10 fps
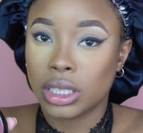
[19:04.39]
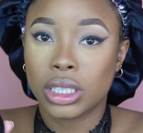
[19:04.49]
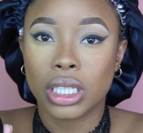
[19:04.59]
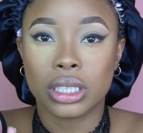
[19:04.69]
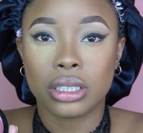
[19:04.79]

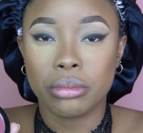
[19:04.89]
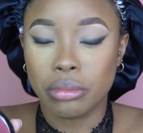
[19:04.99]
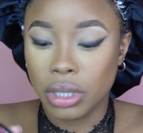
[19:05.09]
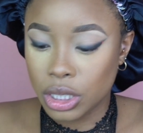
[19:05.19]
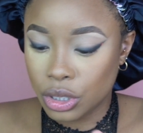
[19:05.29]
Take some
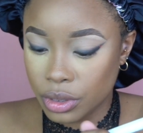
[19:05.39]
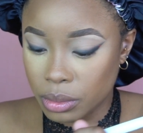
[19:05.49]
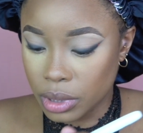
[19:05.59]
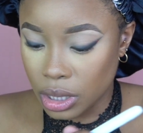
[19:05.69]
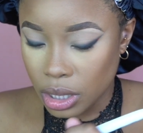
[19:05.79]
blush
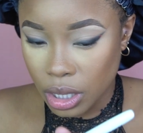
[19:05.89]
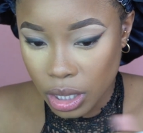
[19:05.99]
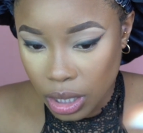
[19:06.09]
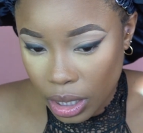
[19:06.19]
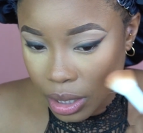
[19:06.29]
from in
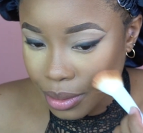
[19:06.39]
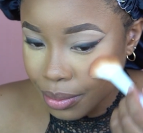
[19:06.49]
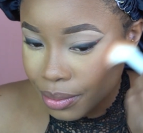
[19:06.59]
there.